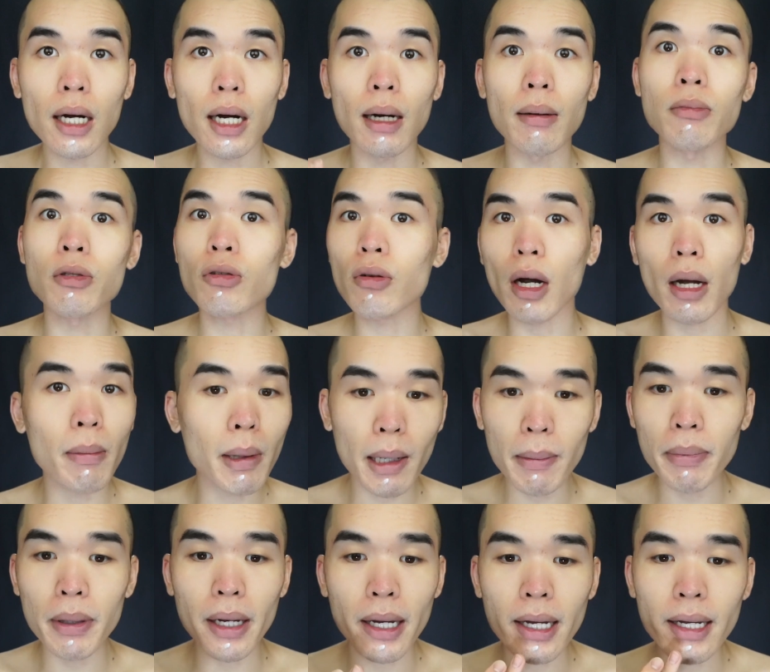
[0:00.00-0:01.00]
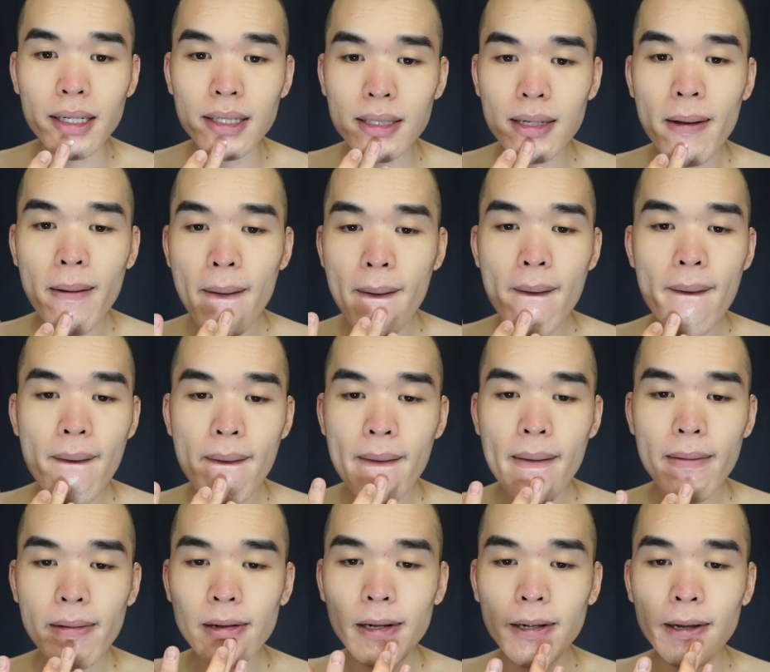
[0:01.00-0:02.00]
I'm trying my best
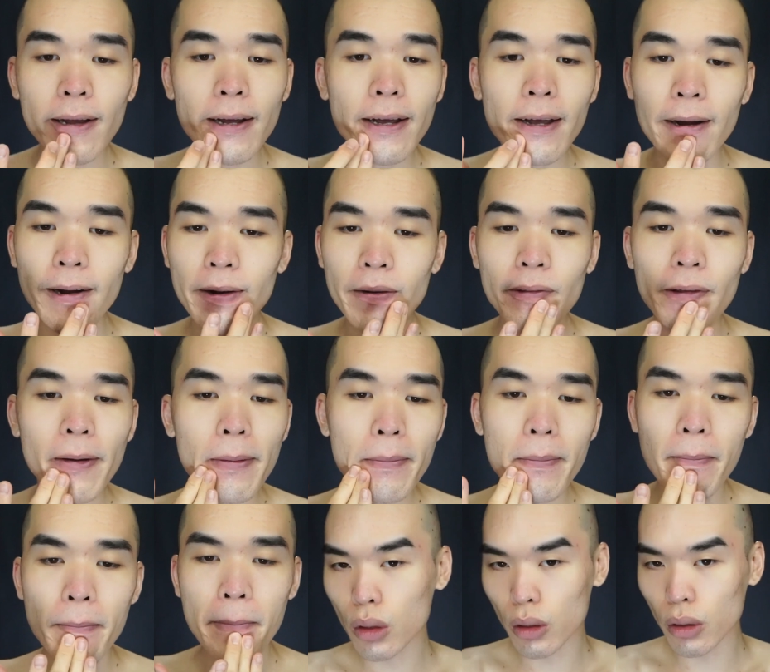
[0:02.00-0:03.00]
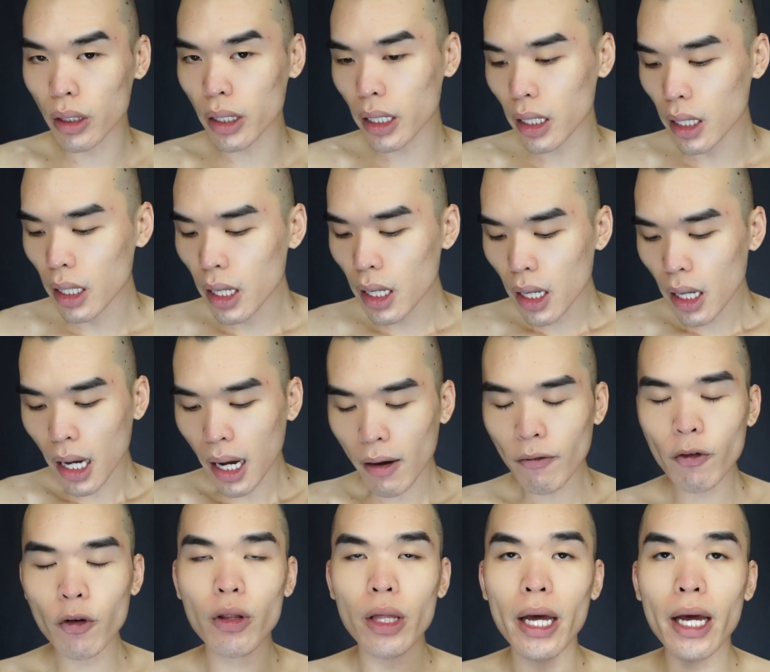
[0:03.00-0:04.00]
to take care of them. Alright,
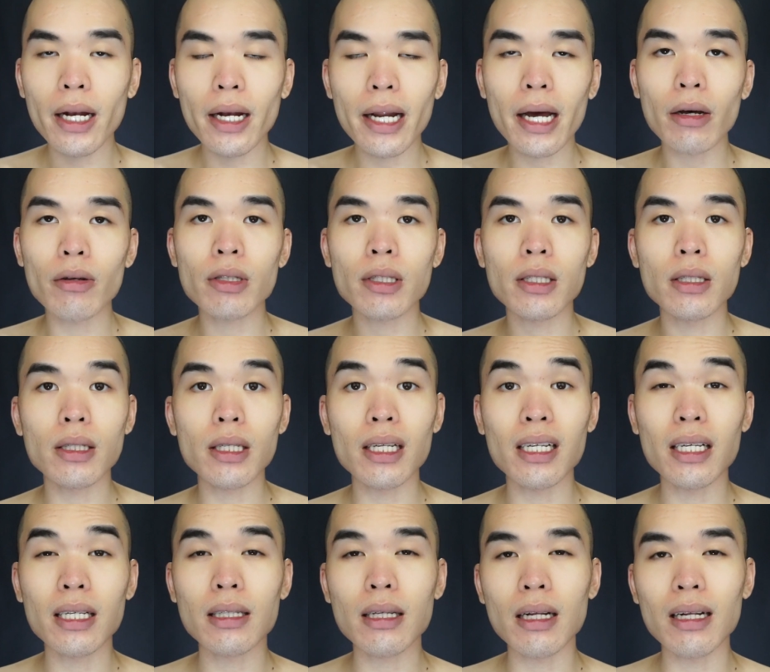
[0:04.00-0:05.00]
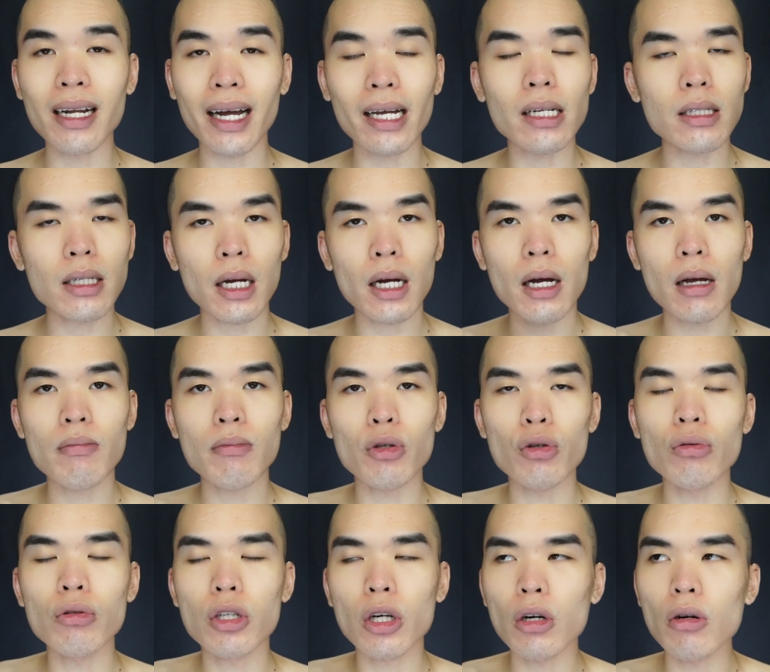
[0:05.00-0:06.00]
after that, now since it is nighttime,
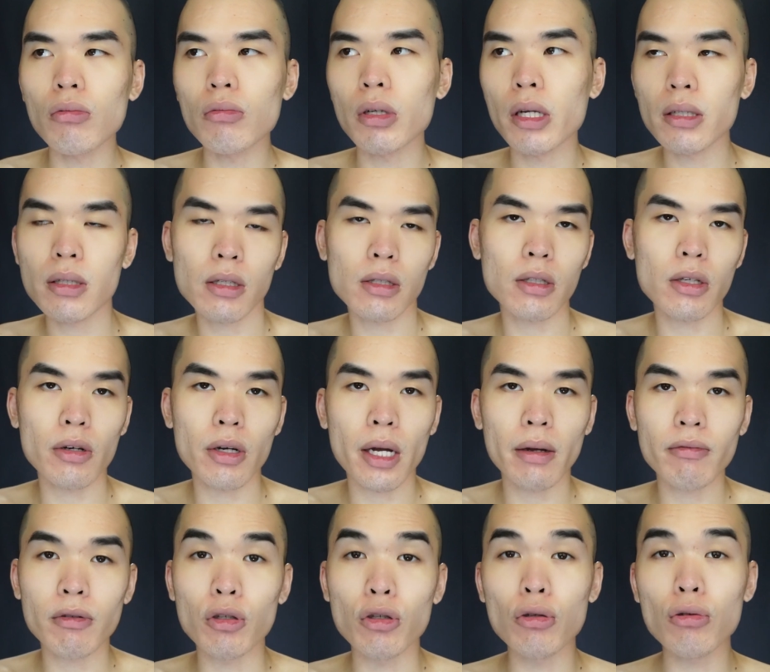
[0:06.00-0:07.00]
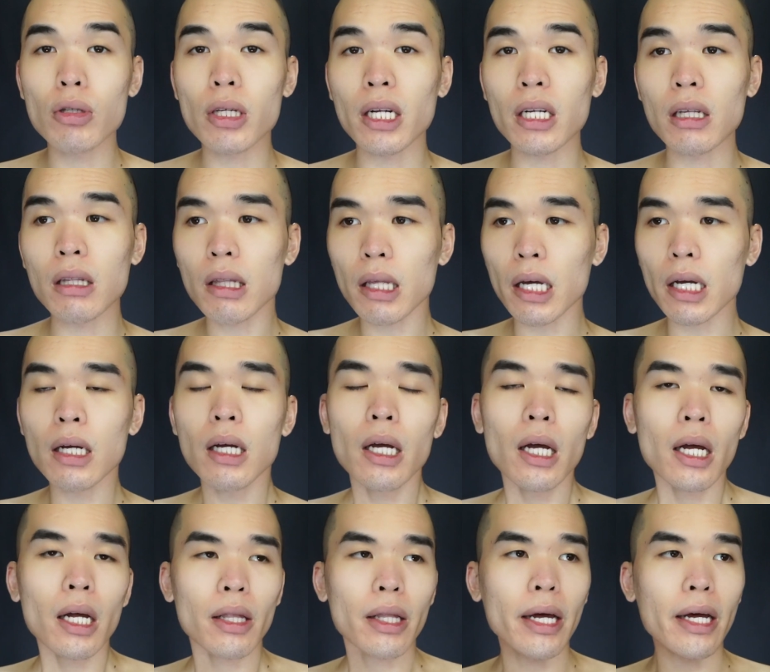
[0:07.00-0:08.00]
you don't necessarily have to use anything
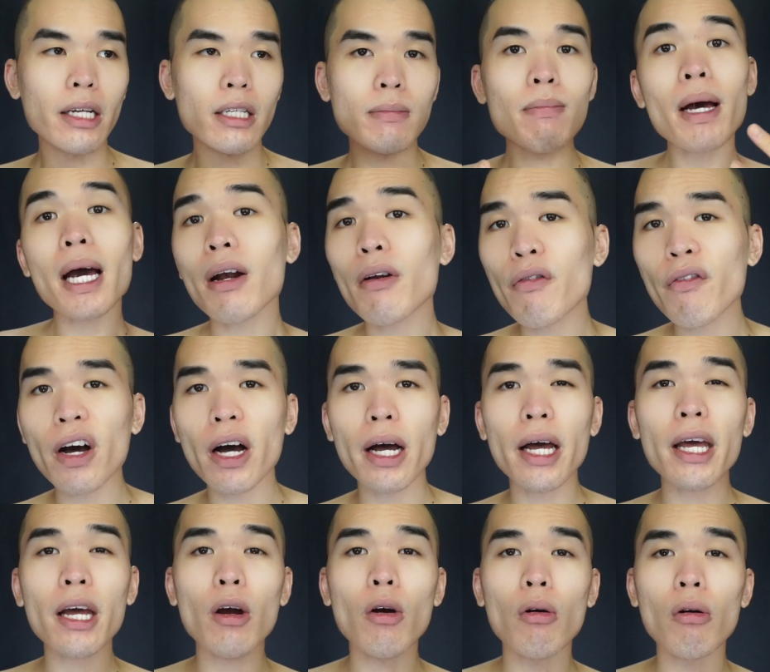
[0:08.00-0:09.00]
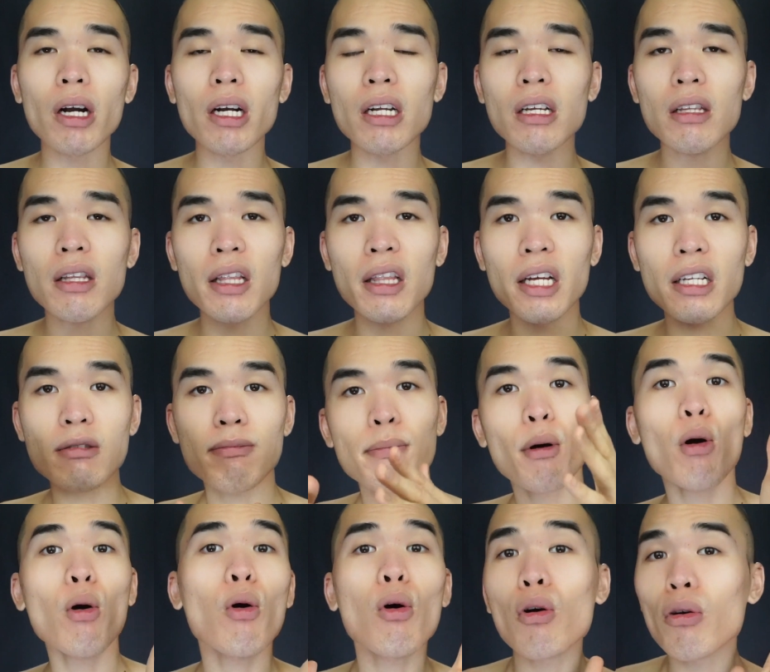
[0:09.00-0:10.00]
that is mattifying or anything that's
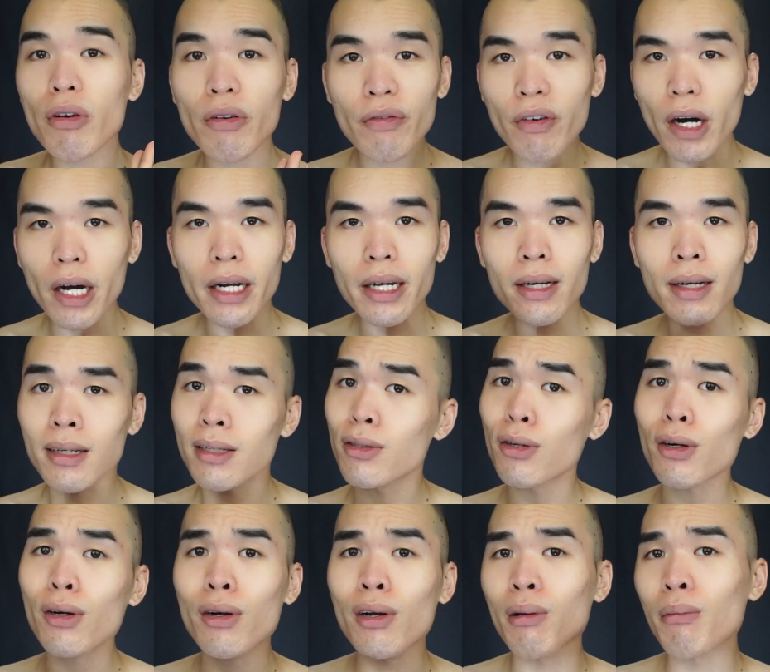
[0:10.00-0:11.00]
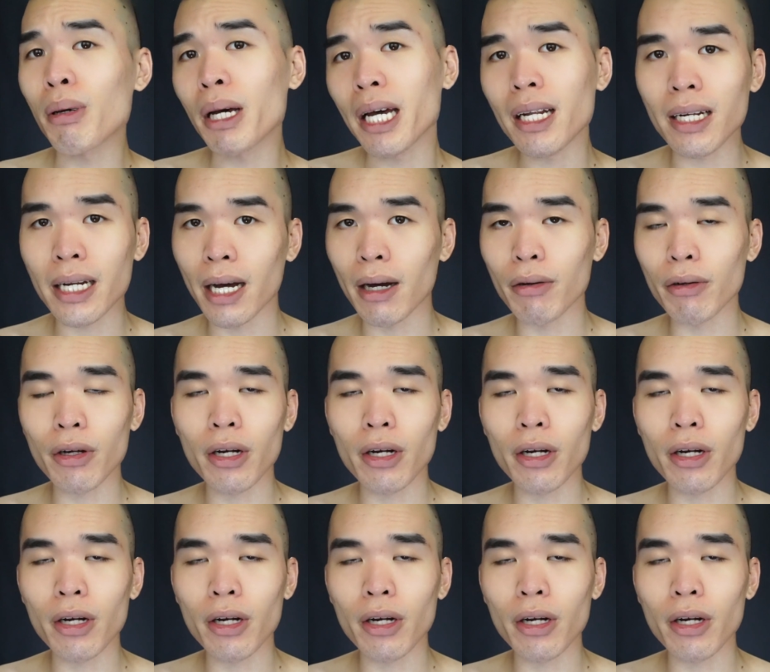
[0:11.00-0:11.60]
pore refining, because you're going to bed now.